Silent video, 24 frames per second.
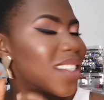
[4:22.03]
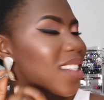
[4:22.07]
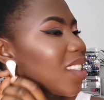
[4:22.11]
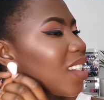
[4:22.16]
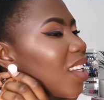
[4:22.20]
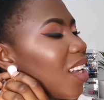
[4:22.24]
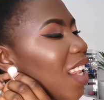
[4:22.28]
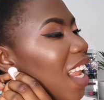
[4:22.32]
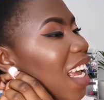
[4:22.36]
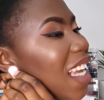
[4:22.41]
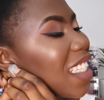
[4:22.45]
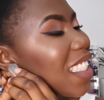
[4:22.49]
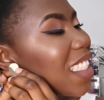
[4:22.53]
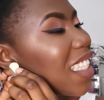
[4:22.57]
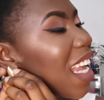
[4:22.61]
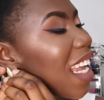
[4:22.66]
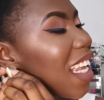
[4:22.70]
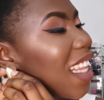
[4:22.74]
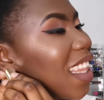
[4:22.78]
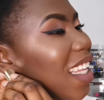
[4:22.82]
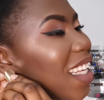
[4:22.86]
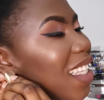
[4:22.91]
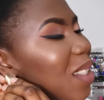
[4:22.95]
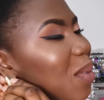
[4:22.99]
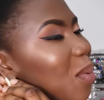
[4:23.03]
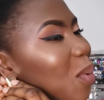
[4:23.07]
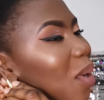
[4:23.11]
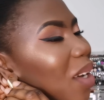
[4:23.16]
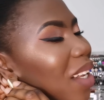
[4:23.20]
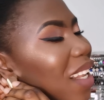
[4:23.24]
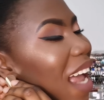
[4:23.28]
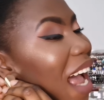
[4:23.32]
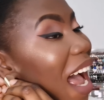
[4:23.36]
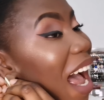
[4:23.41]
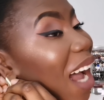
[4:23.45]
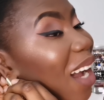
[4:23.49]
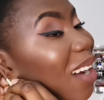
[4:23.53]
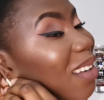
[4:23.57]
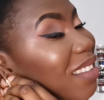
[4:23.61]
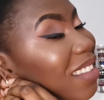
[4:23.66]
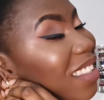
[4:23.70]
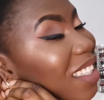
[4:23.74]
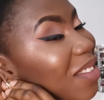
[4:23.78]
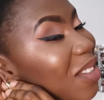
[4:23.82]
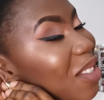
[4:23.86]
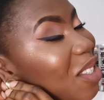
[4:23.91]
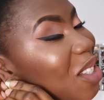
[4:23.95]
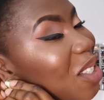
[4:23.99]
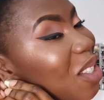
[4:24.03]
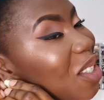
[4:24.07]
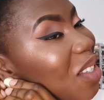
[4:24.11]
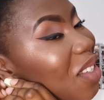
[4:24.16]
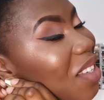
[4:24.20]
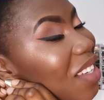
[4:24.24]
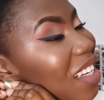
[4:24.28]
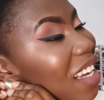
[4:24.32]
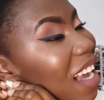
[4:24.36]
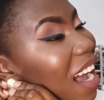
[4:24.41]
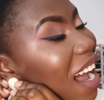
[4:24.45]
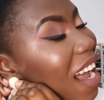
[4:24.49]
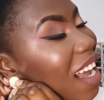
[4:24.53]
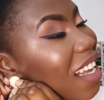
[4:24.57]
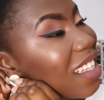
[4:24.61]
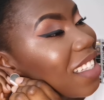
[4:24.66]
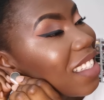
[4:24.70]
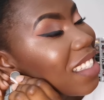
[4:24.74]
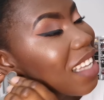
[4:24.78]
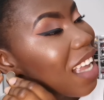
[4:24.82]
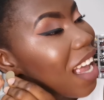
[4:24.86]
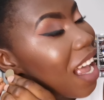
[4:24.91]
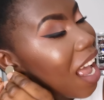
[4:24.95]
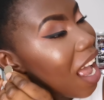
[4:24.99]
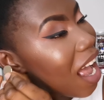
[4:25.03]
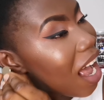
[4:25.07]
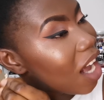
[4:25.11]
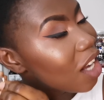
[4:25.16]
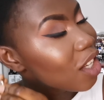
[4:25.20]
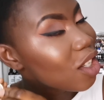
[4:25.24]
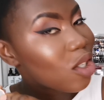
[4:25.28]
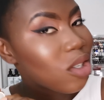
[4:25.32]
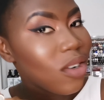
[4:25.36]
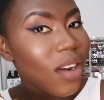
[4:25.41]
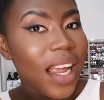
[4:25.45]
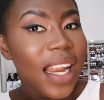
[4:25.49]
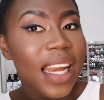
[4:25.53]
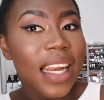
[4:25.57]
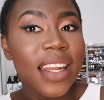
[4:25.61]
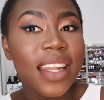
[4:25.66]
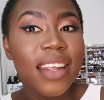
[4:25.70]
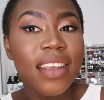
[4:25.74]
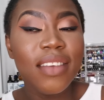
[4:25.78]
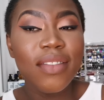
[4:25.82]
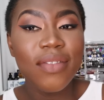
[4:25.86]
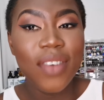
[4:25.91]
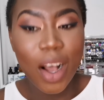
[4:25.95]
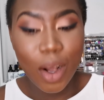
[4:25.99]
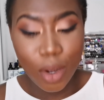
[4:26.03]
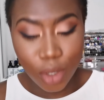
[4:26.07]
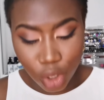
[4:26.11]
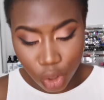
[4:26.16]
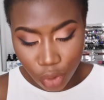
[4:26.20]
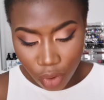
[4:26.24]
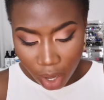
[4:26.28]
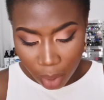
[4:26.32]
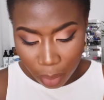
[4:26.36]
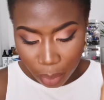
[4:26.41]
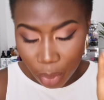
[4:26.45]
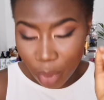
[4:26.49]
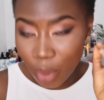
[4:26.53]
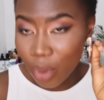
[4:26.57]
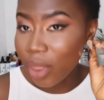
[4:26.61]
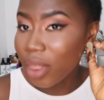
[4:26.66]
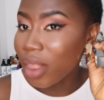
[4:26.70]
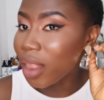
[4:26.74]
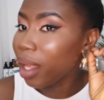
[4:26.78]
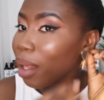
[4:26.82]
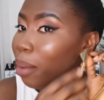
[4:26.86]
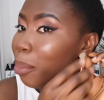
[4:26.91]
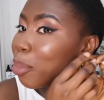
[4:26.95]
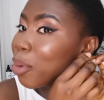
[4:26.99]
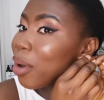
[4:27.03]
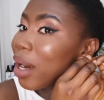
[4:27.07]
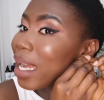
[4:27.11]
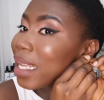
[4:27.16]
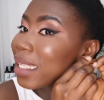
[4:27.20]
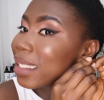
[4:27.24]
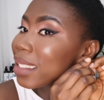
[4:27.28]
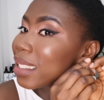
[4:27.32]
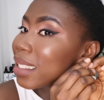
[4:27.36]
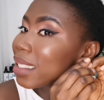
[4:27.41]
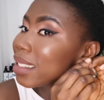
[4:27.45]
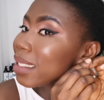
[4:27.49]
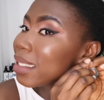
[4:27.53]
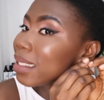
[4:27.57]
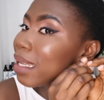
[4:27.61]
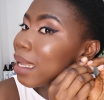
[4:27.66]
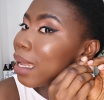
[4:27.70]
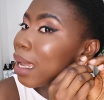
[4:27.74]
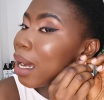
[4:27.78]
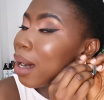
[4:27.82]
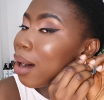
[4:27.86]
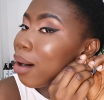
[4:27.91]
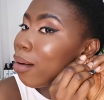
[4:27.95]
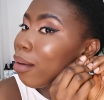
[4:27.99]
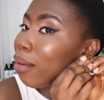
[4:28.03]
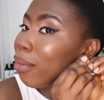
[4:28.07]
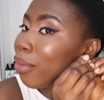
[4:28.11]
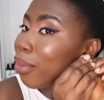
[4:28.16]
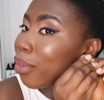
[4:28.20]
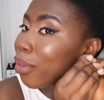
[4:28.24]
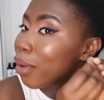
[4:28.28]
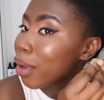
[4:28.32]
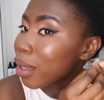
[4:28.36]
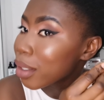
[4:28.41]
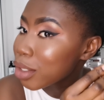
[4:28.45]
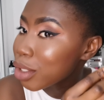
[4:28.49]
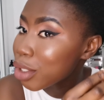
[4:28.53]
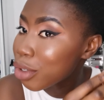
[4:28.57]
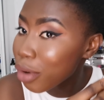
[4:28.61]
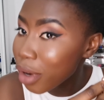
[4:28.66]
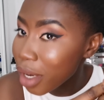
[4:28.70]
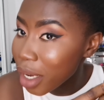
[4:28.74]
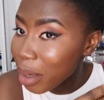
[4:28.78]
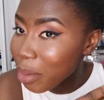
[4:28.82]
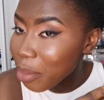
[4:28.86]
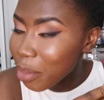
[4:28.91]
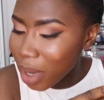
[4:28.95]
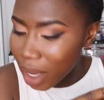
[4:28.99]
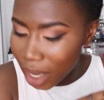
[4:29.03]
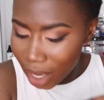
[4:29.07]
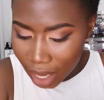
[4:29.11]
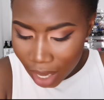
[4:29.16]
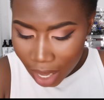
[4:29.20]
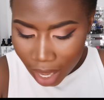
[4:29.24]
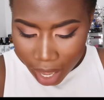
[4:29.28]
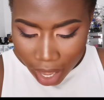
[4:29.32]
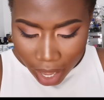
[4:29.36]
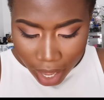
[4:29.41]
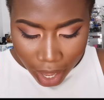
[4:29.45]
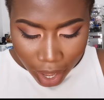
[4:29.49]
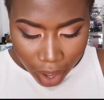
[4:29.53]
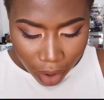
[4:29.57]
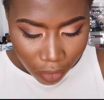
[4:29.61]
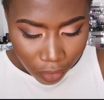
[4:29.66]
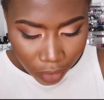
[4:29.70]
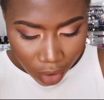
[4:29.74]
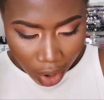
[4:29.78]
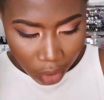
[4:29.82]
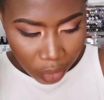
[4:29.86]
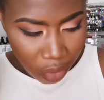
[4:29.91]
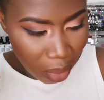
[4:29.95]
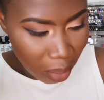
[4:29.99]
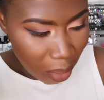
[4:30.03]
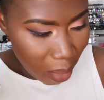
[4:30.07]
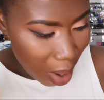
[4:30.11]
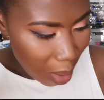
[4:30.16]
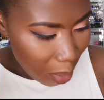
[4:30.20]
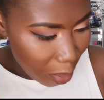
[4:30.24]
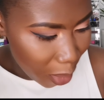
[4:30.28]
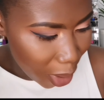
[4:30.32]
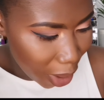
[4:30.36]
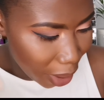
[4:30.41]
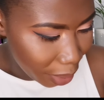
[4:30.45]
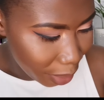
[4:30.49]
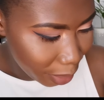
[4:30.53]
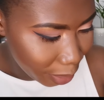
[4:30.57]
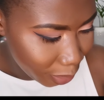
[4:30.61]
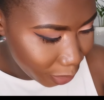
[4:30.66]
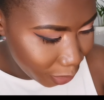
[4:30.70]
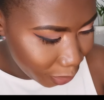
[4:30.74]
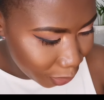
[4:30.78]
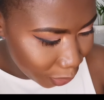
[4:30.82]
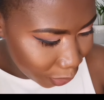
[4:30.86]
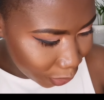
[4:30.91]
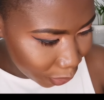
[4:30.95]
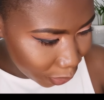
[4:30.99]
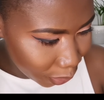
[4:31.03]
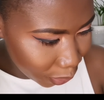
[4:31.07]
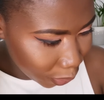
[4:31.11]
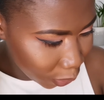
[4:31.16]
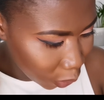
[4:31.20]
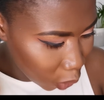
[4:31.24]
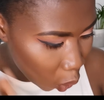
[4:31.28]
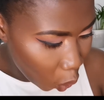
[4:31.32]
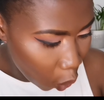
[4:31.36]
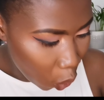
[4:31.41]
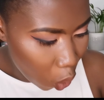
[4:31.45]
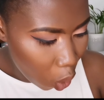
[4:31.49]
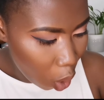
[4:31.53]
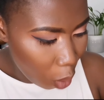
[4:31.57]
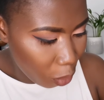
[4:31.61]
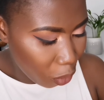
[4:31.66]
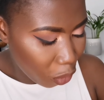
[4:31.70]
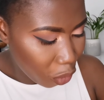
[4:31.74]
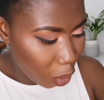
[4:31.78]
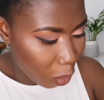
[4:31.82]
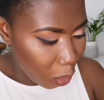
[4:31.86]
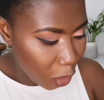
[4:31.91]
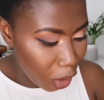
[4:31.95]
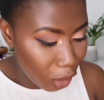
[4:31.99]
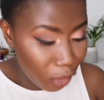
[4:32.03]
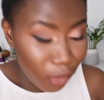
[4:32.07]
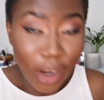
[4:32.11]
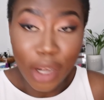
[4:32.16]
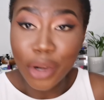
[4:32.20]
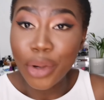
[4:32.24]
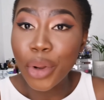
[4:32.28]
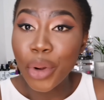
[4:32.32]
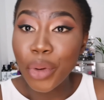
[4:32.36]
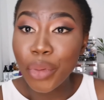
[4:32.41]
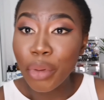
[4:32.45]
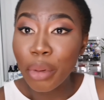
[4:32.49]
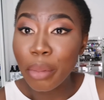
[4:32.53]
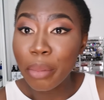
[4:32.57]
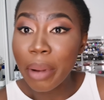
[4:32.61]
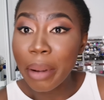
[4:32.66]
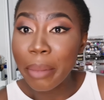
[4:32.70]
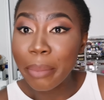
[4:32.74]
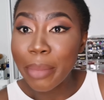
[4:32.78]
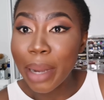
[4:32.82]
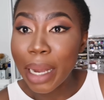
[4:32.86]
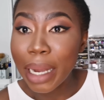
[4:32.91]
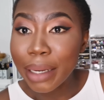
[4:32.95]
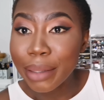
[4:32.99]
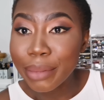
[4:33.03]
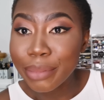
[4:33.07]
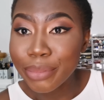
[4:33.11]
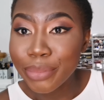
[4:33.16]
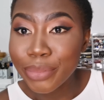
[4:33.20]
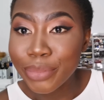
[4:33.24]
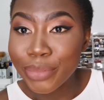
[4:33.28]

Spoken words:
So let's take this one out of showing you guys. I'll try and put the prices on the screen if I remember. Don't come for me if I don't remember.